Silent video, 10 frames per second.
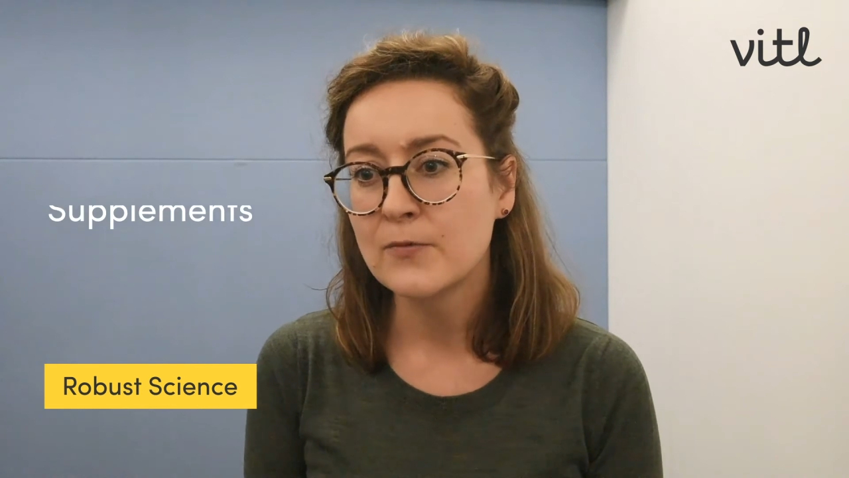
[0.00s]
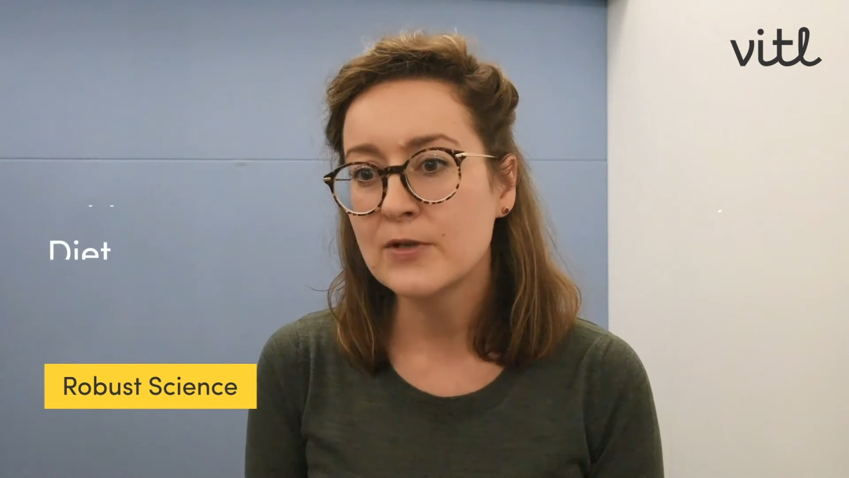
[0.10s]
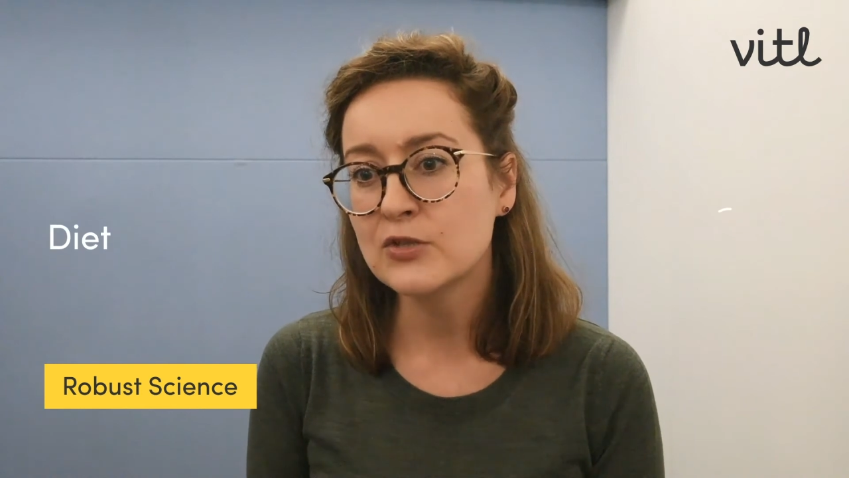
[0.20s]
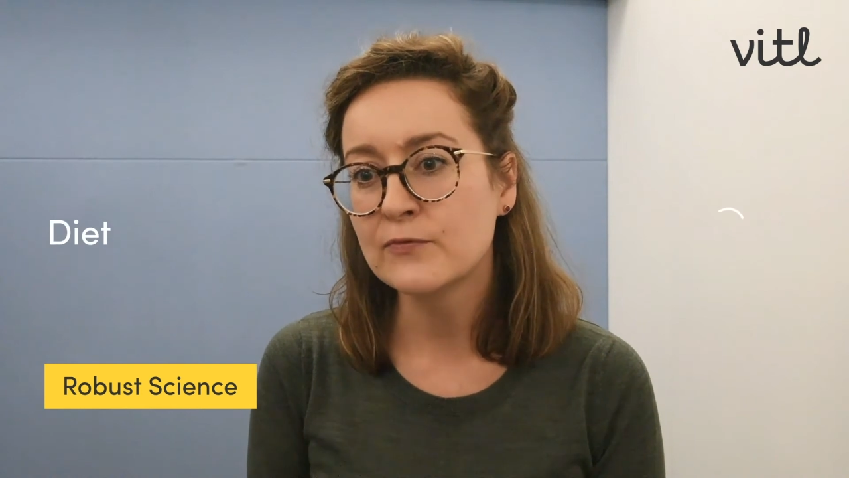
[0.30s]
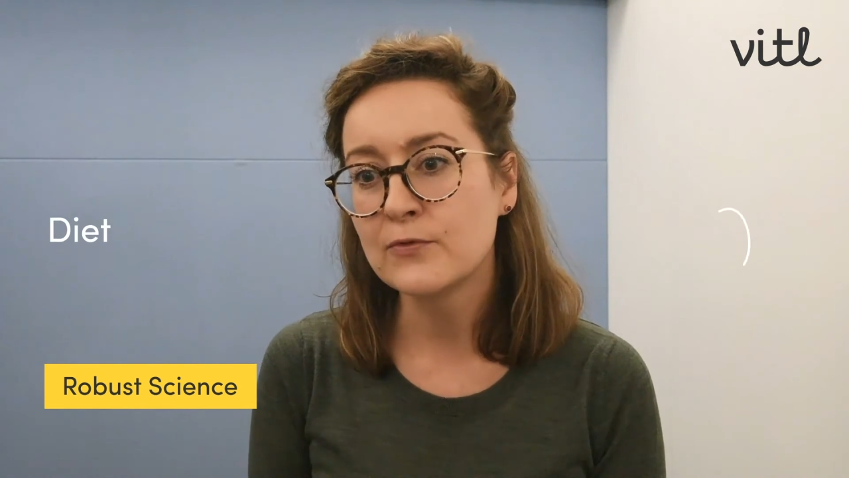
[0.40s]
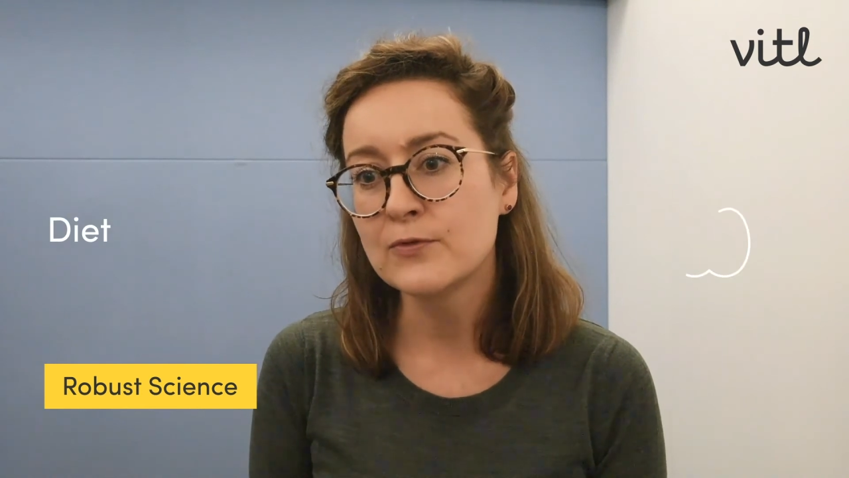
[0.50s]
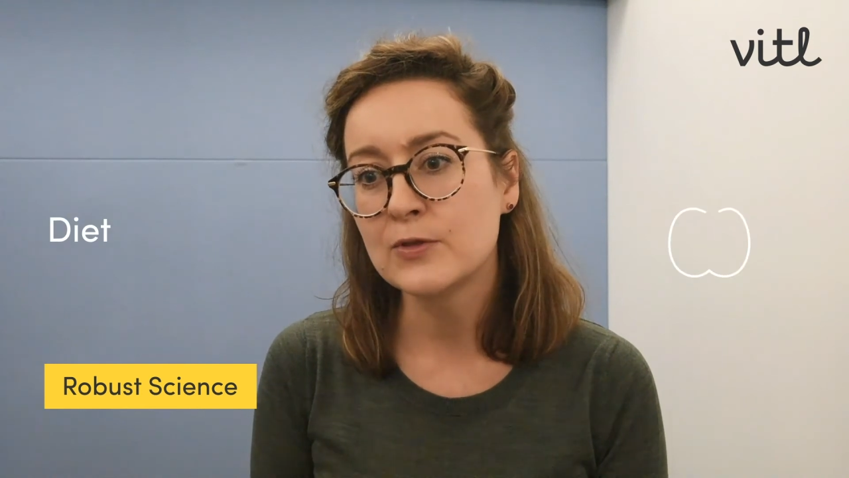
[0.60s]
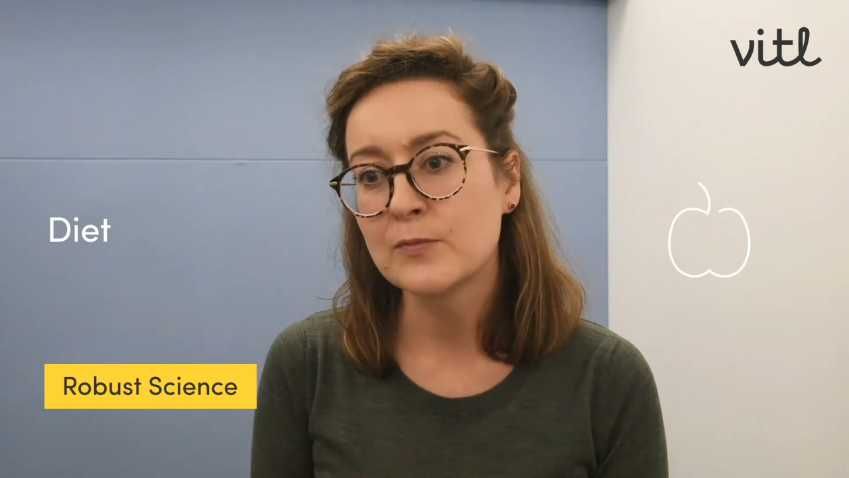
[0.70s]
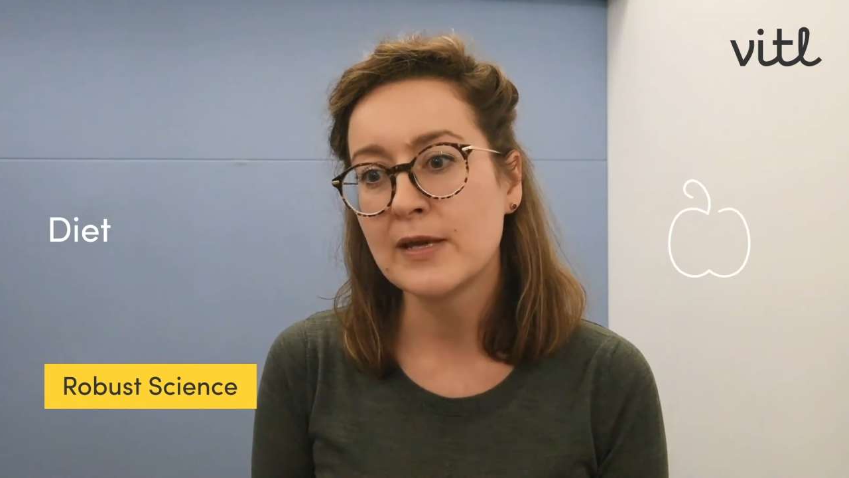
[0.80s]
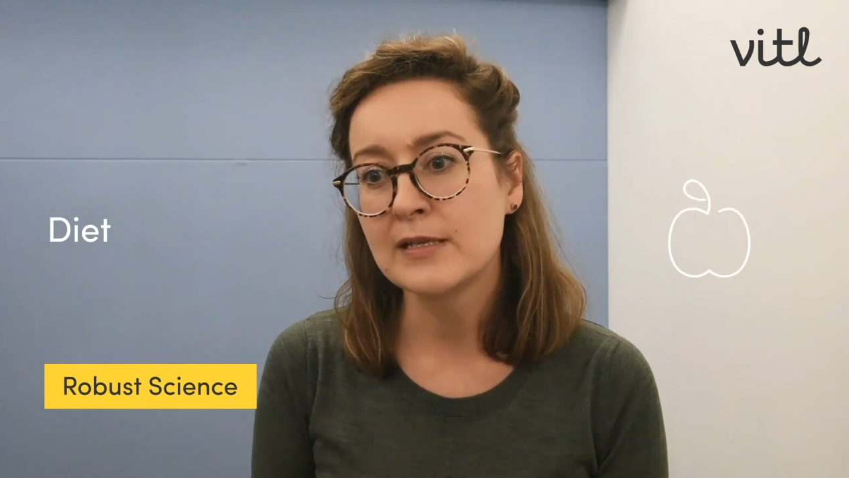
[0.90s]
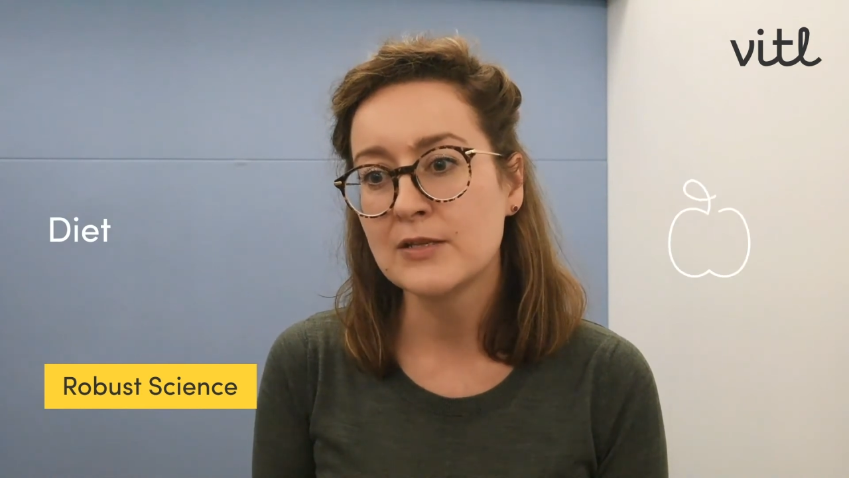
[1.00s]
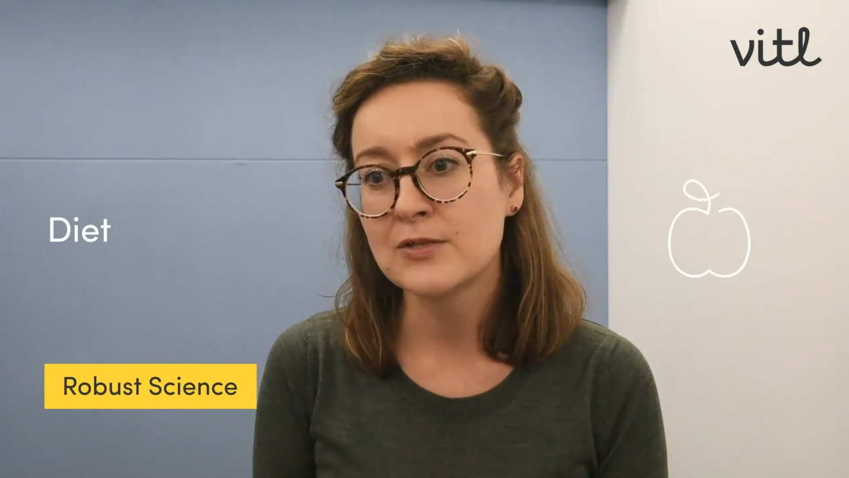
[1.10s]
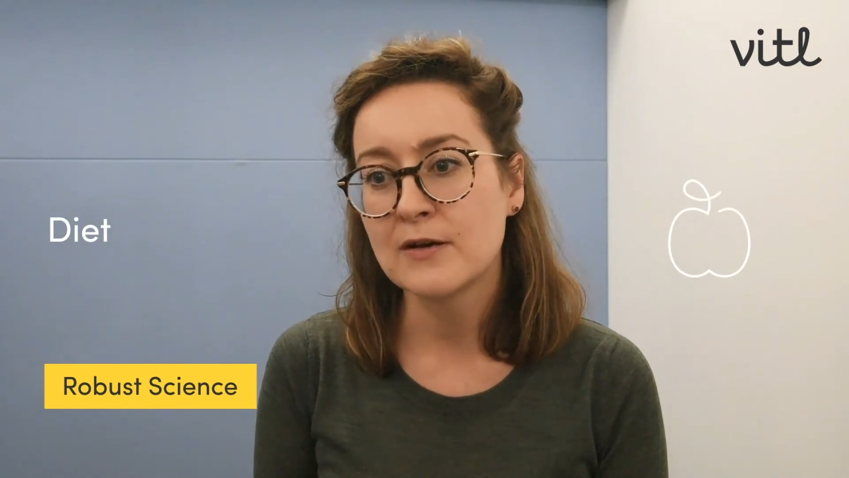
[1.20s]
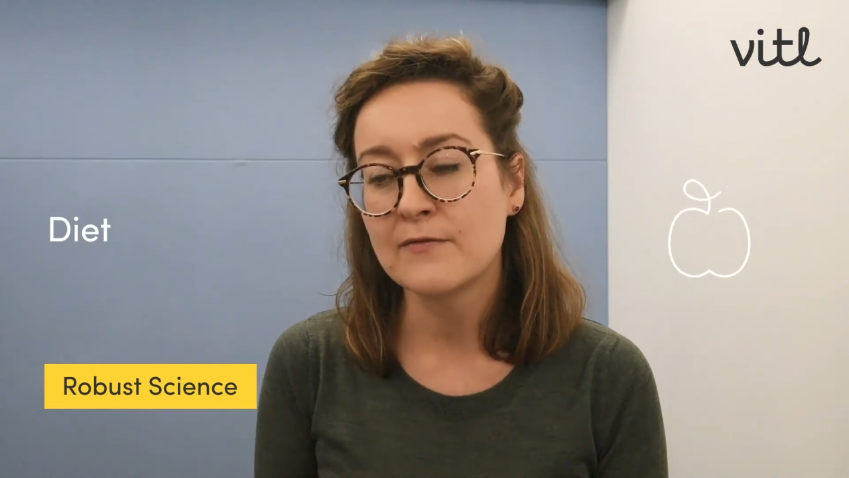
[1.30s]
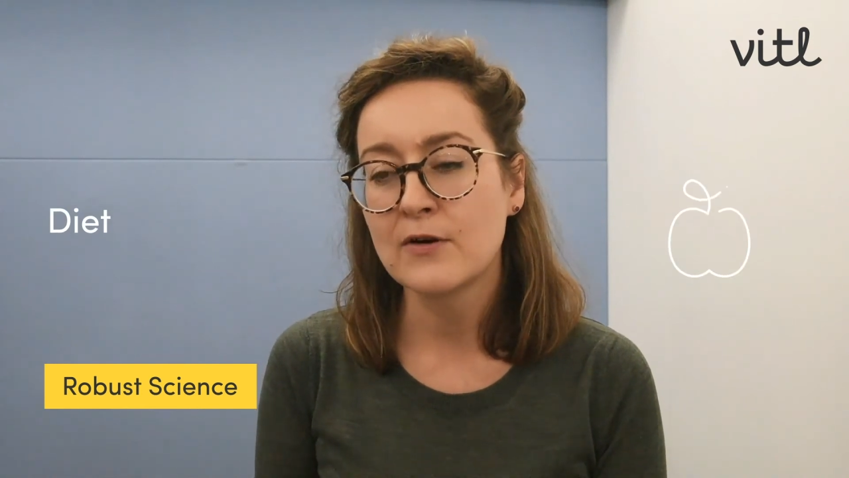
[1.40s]
which foods you may need
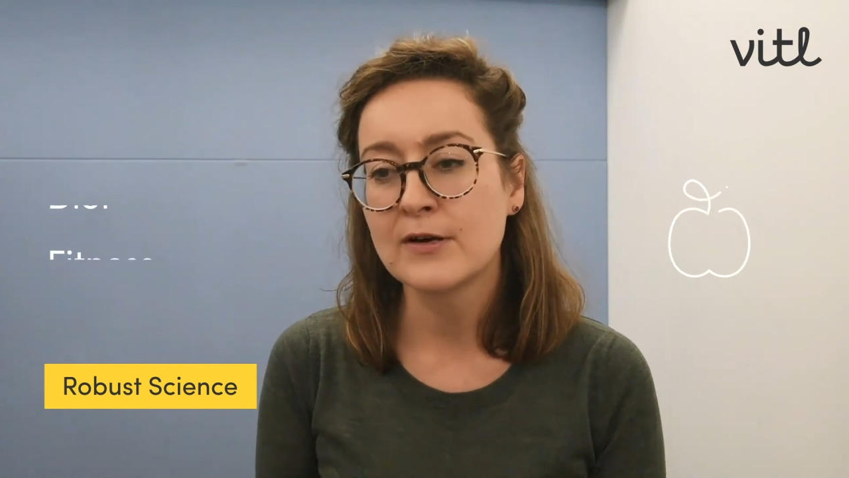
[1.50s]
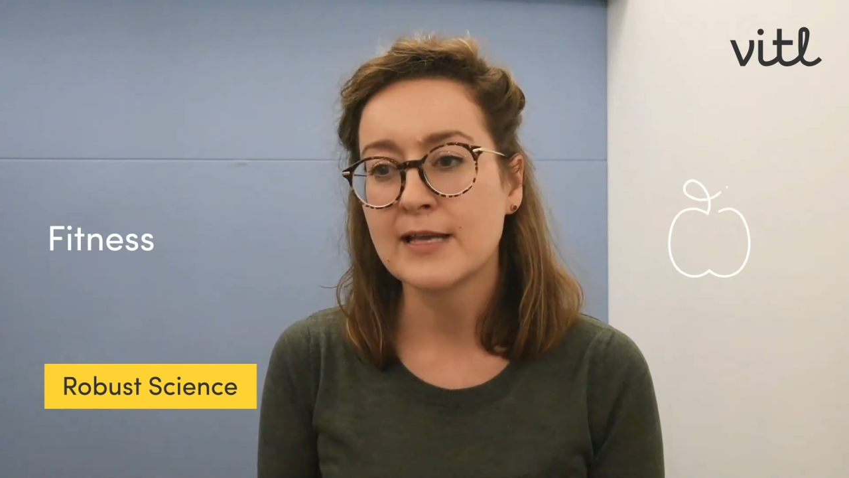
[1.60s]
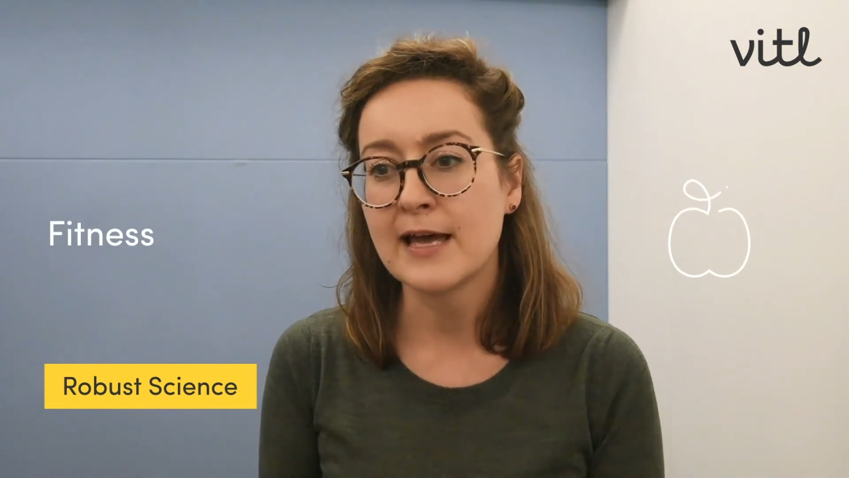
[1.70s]
to avoid